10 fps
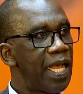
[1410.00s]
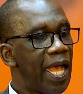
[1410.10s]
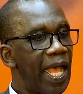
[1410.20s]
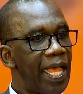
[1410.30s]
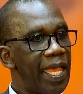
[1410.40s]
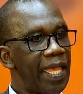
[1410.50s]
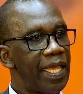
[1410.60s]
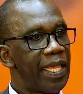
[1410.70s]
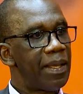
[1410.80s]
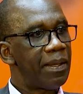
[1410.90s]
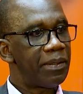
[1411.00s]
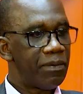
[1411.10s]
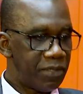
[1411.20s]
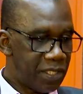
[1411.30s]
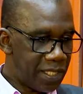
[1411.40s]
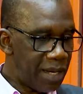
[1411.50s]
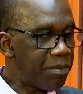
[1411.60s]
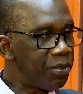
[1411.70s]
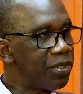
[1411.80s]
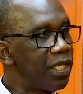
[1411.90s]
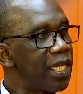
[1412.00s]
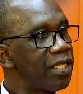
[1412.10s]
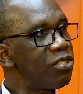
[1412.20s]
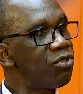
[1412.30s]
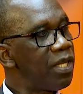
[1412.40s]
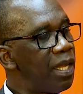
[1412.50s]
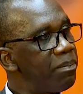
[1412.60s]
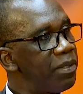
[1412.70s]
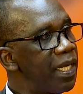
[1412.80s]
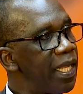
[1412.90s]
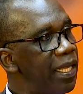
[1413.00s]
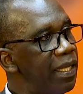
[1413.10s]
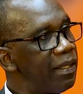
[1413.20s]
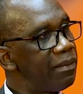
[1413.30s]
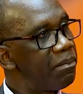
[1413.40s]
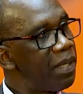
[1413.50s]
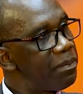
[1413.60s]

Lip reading: I stumbled and I stood up and I made